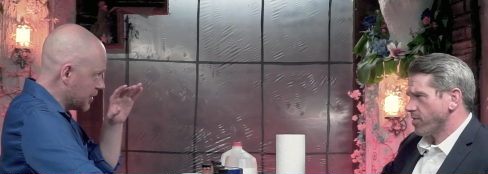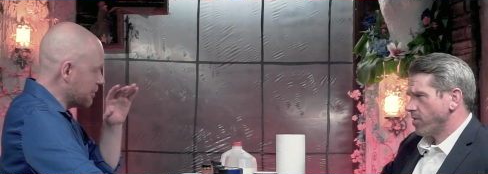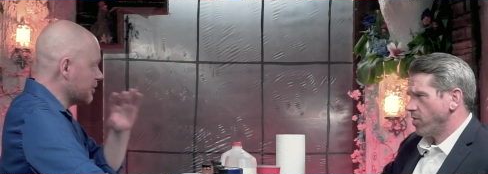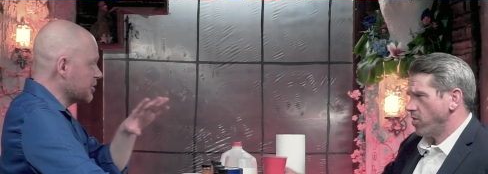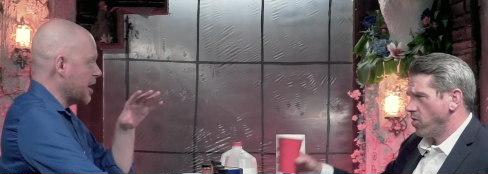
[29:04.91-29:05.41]

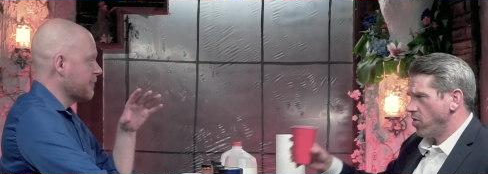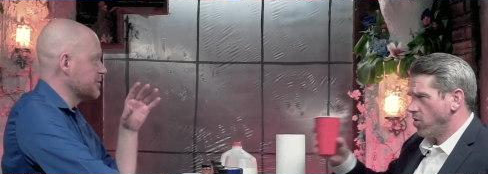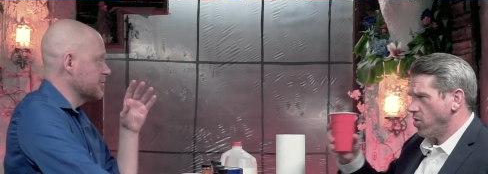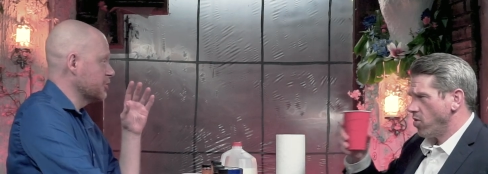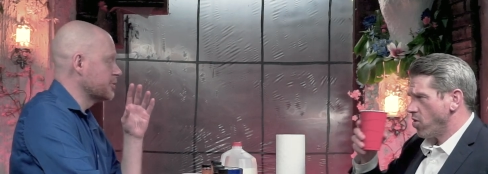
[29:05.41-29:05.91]
Speaker 1: This happens
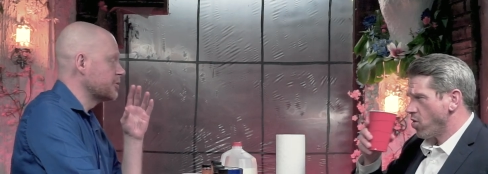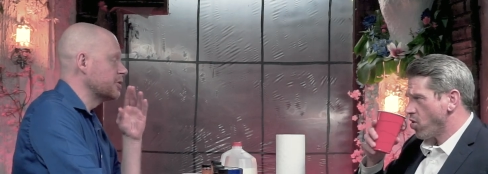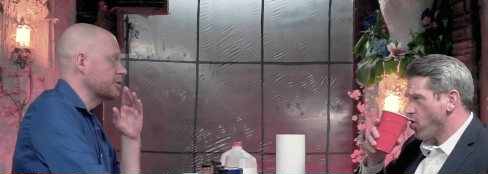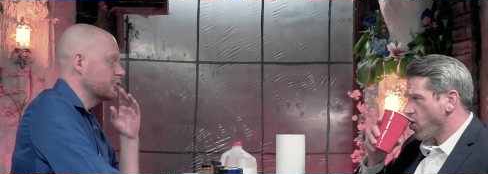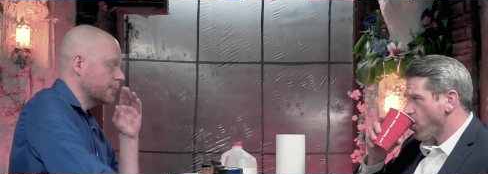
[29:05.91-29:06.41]
to you as a
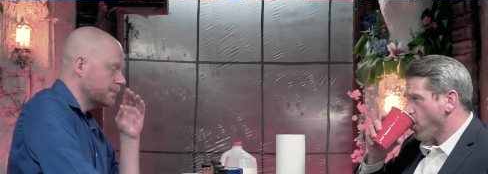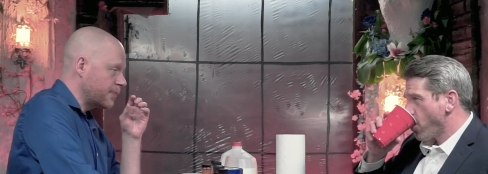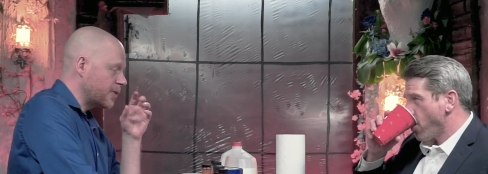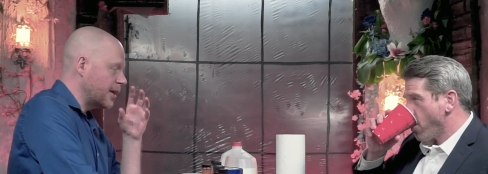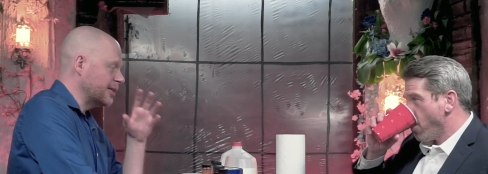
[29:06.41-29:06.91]
teacher.
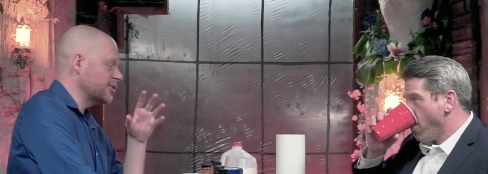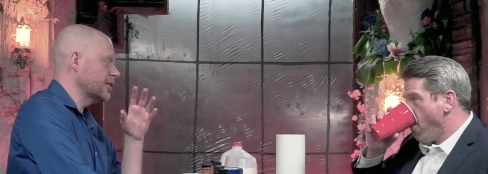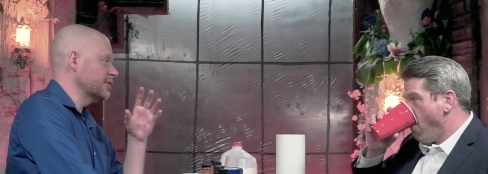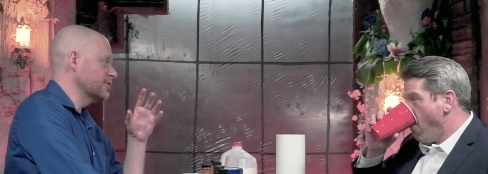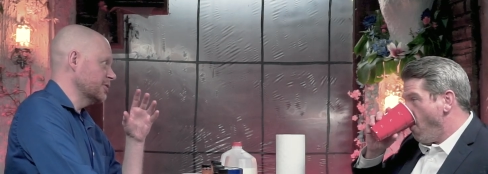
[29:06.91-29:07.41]

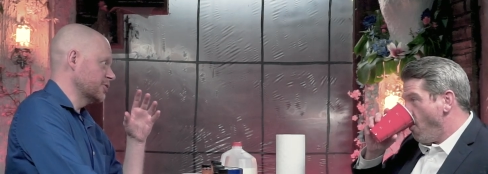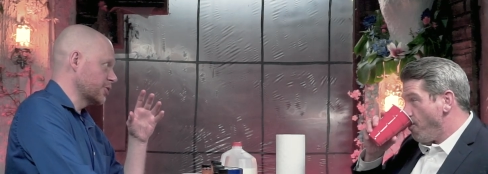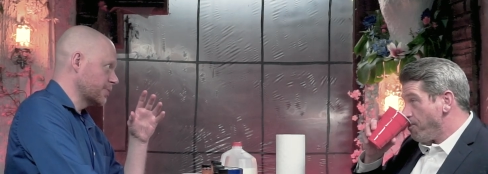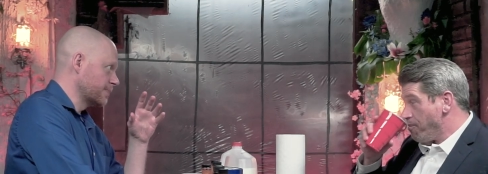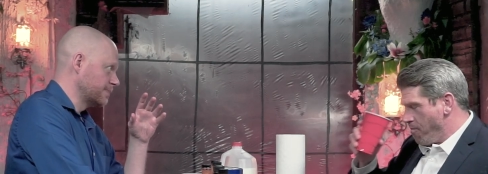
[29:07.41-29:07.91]

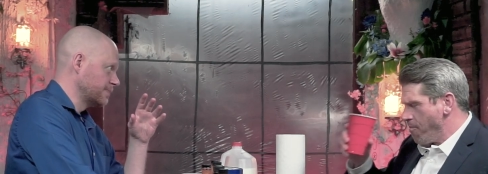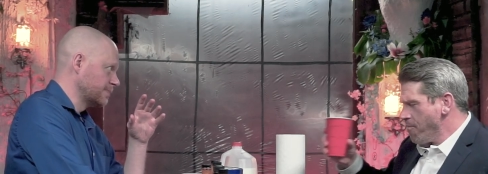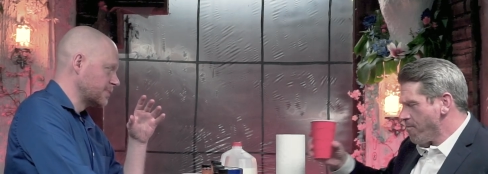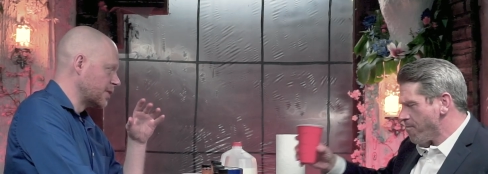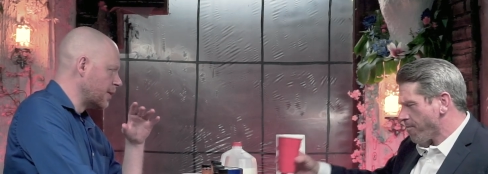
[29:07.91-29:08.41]
Mm-hmm.
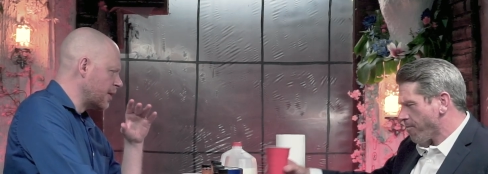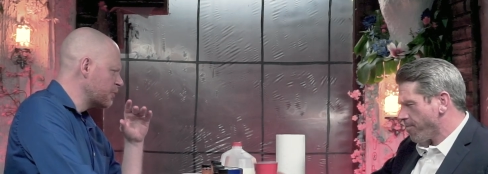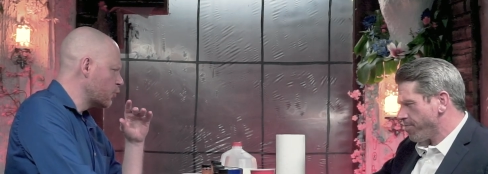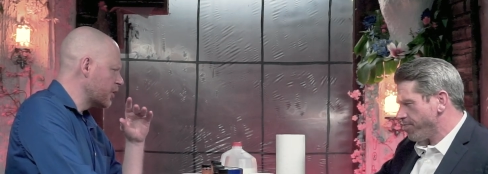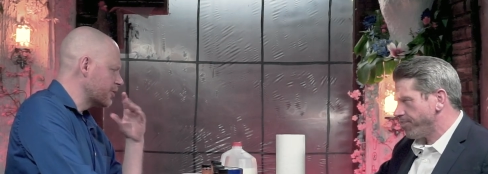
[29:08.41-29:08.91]

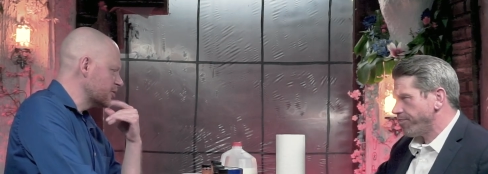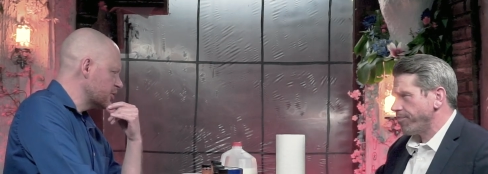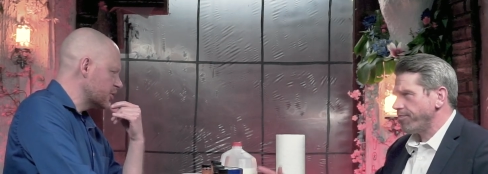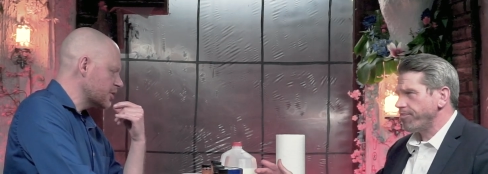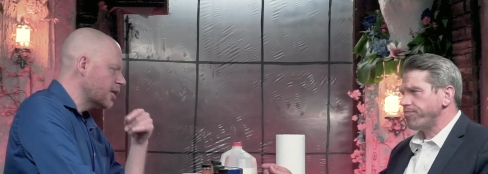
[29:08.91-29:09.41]
Whether it's here
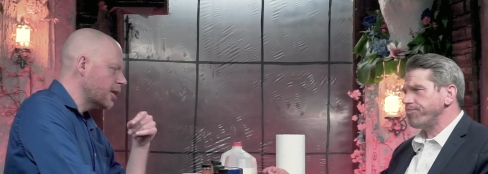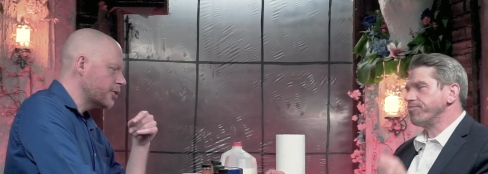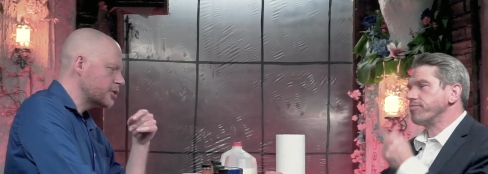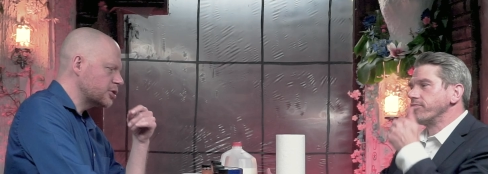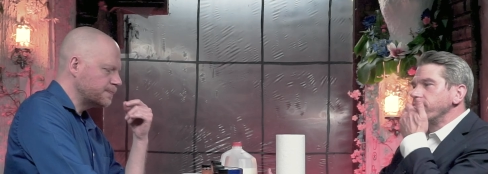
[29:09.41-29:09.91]
at
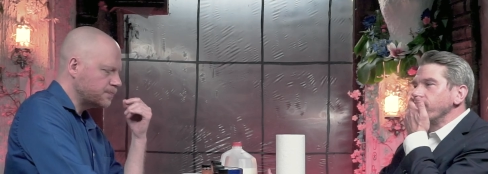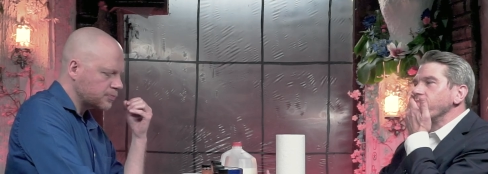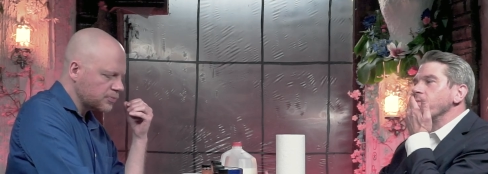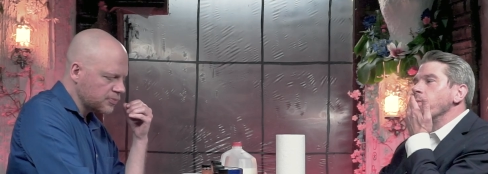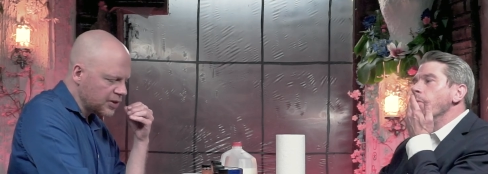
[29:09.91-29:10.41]
college,
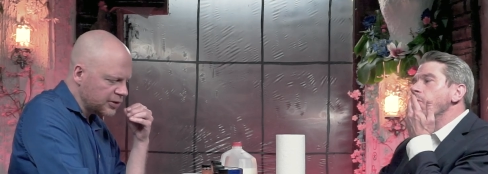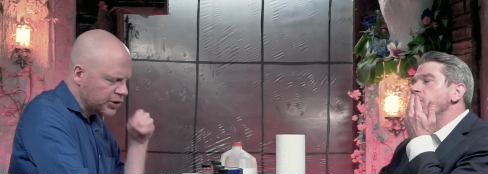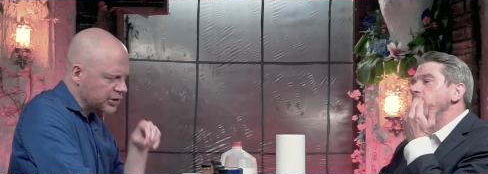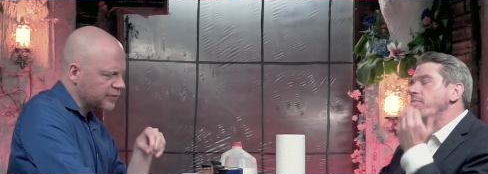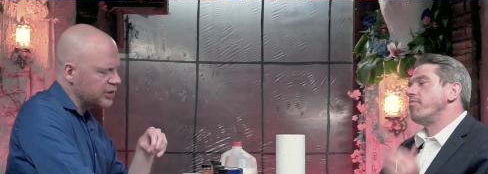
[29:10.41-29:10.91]
it's here
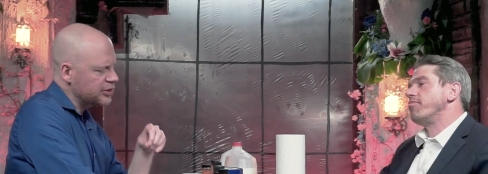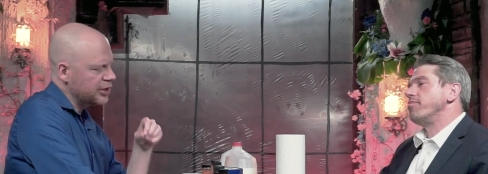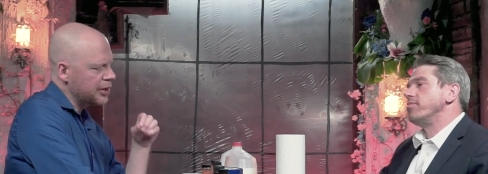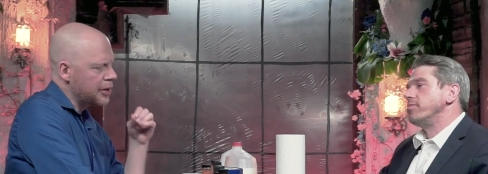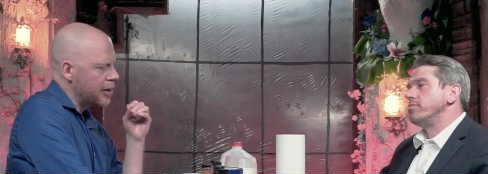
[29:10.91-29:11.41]
at Da
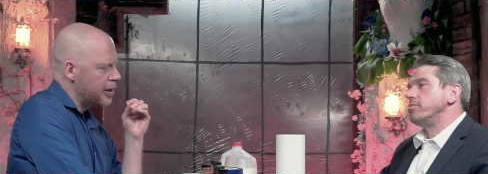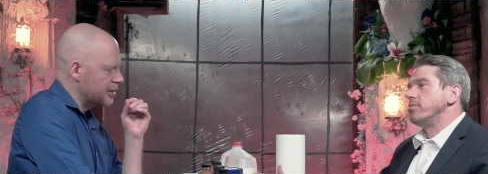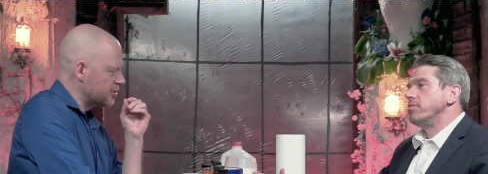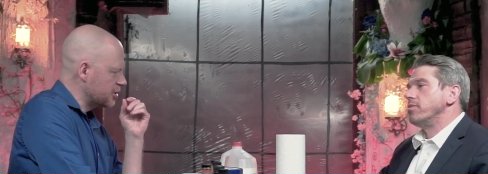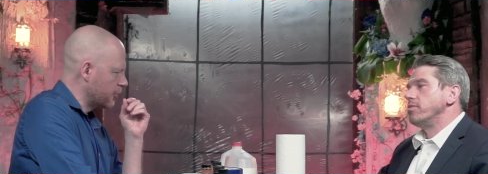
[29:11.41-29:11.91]
Vinci,
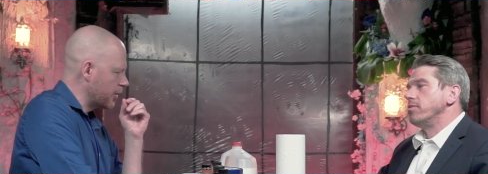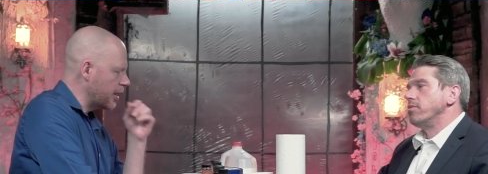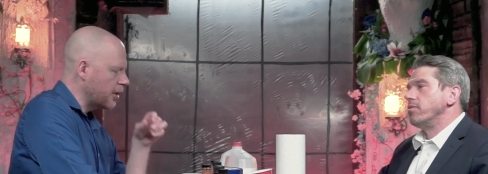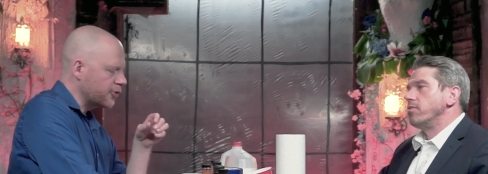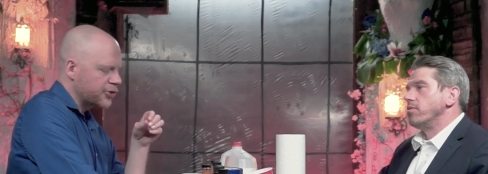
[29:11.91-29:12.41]
it's somewhere
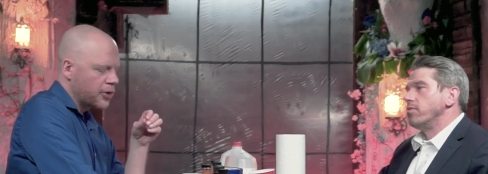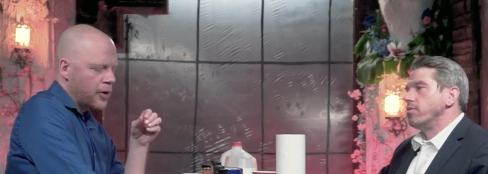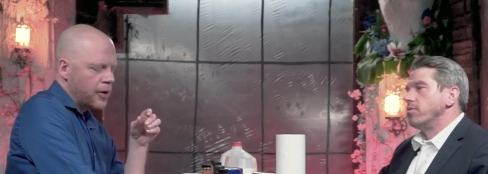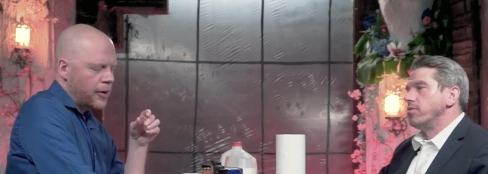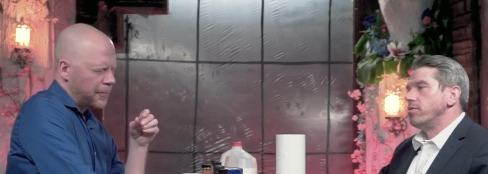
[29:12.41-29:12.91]
else.
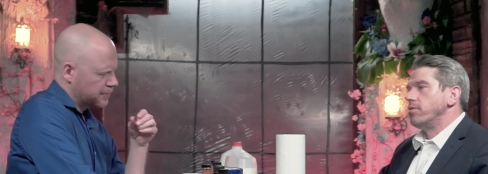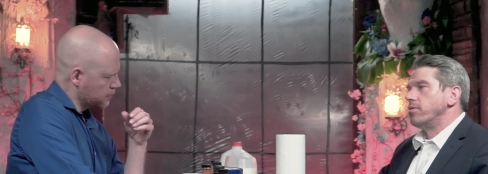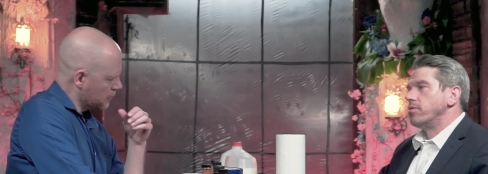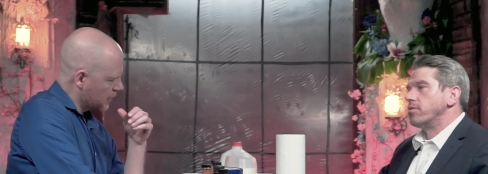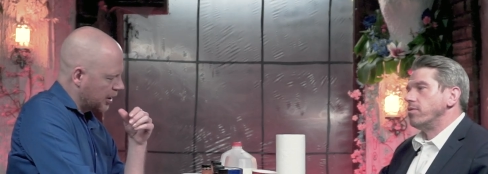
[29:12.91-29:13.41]

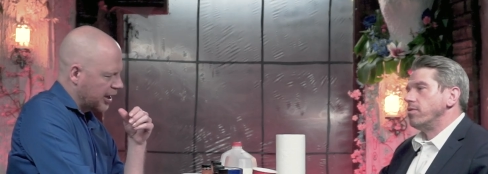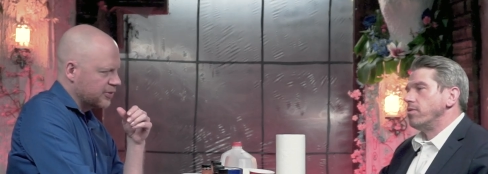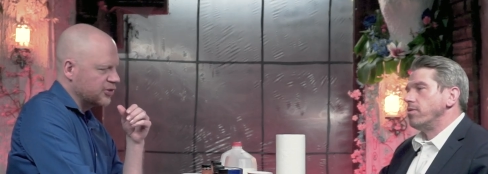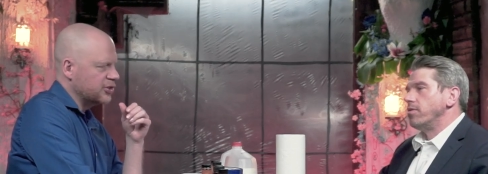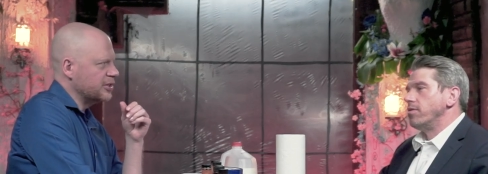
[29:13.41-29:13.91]
I have a
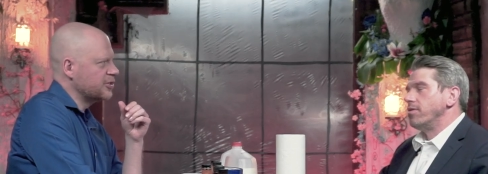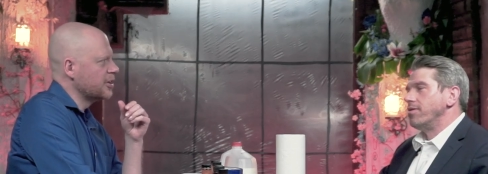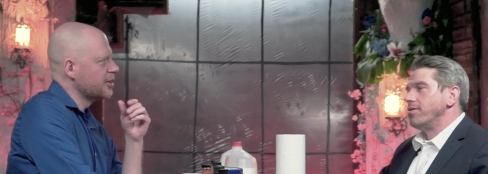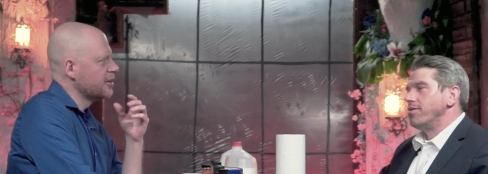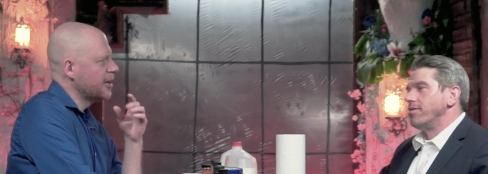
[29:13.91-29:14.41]
seed
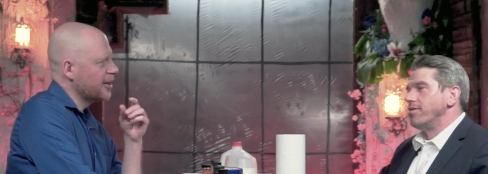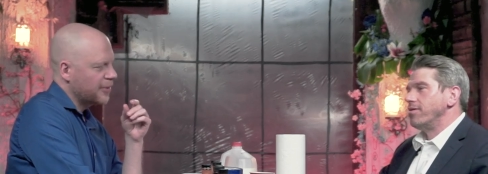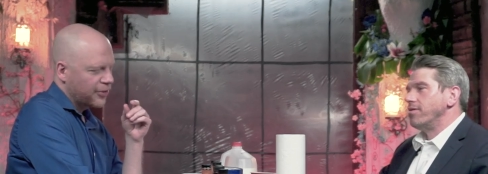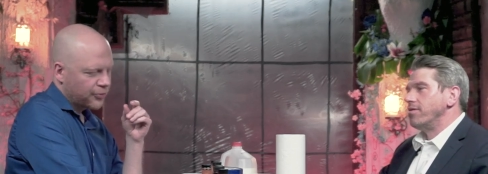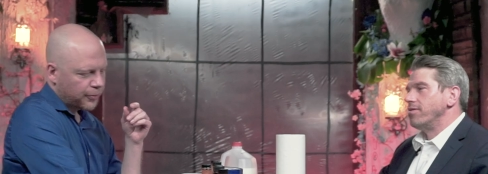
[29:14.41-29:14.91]
stuck in the back of my
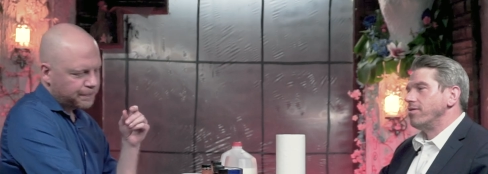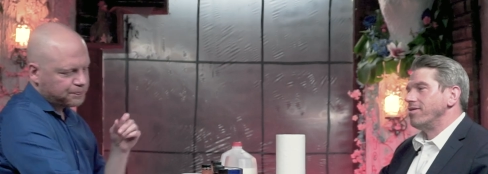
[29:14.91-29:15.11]
throat.